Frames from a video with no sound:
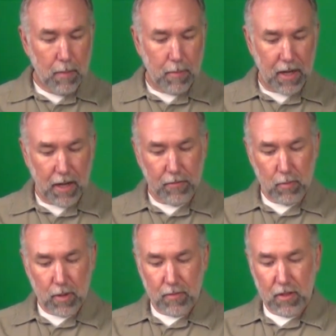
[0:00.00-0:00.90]
But every
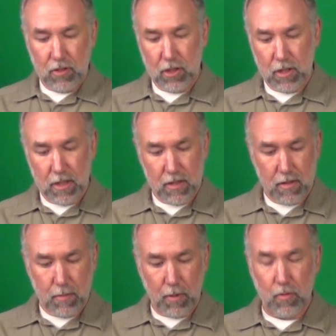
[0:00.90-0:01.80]
one of these units
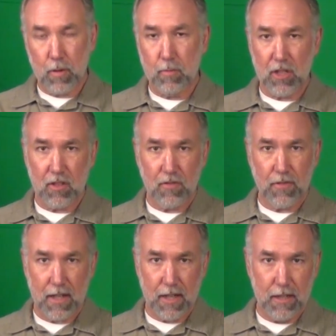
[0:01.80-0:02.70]
performed just
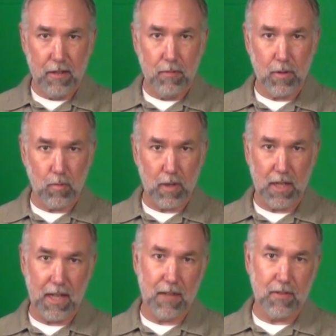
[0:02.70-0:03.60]
fine with 1
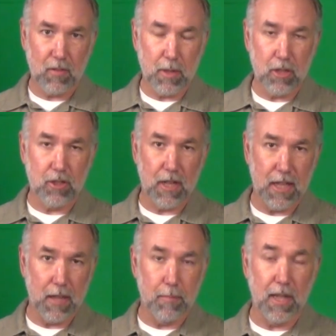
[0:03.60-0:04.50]
day of exposure,
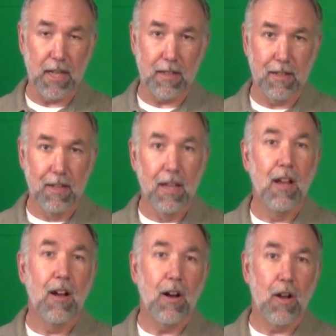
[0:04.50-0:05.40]
and they blinked
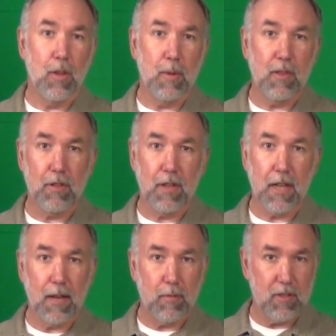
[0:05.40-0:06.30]
all the way through the
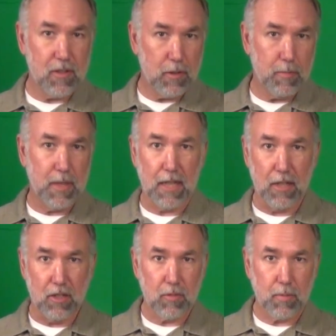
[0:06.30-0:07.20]
night and were still
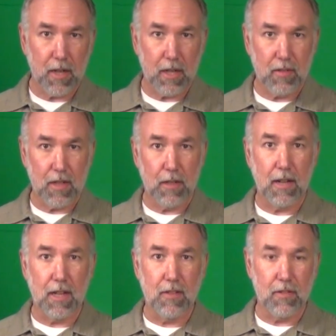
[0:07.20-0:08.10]
blinking just prior to
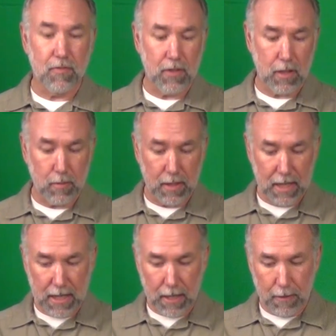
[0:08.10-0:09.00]
sunrise the following
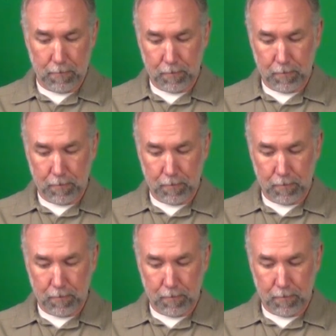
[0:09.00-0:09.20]
day.